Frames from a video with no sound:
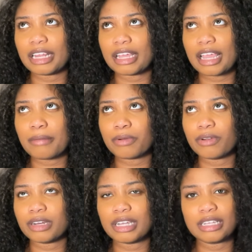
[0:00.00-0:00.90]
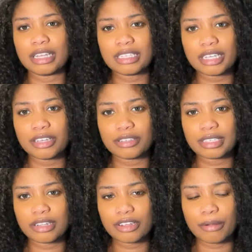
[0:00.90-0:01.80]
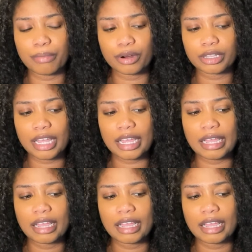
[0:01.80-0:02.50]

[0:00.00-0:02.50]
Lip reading: Like Capricorn, is it still your birthday?